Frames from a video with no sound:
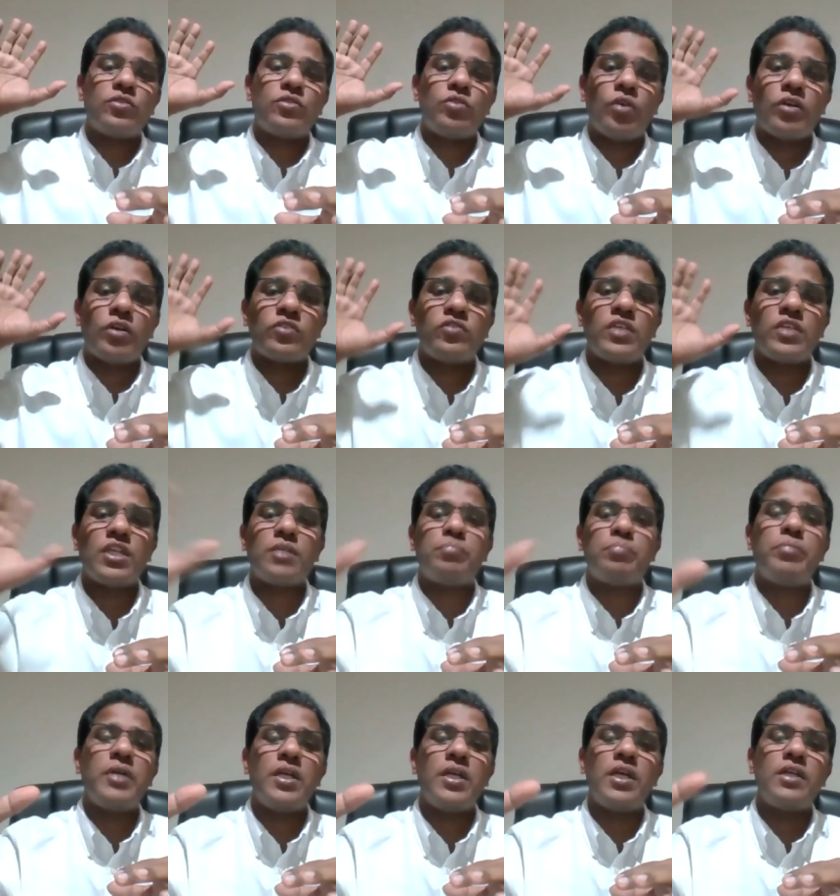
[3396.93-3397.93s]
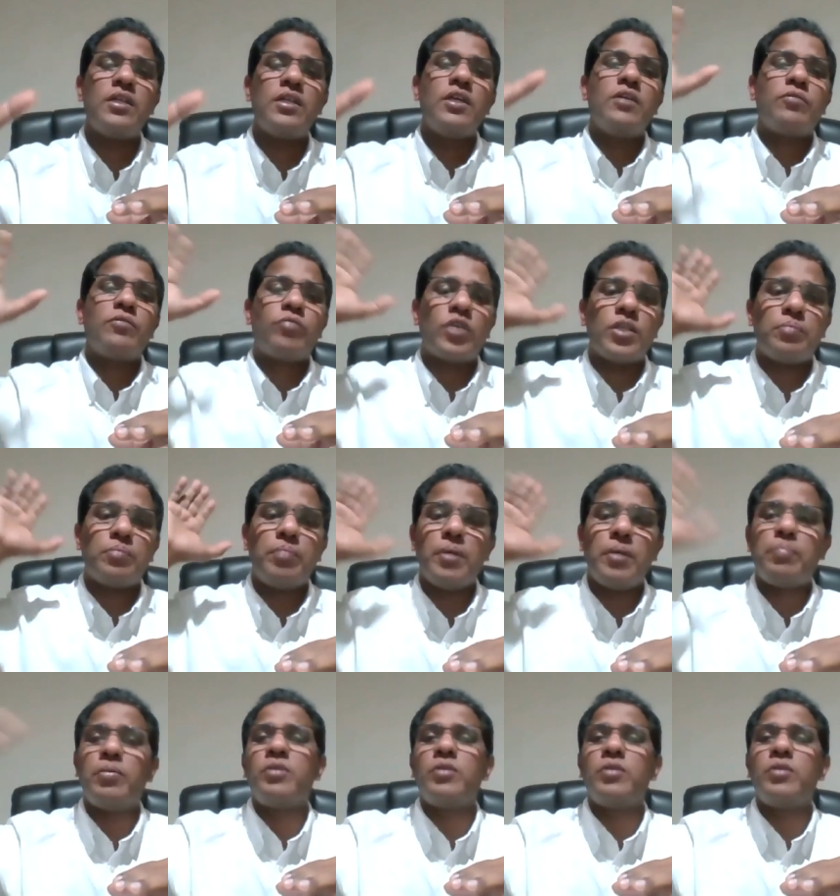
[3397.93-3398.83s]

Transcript: torturing period for the people,